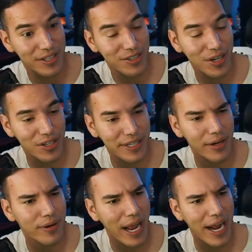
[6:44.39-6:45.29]
So I was like,
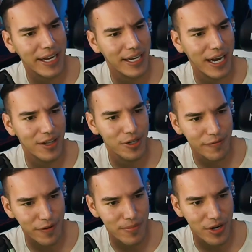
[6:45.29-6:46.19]
okay, I can kind of learn
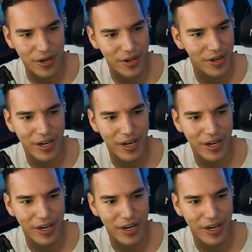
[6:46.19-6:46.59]
from her.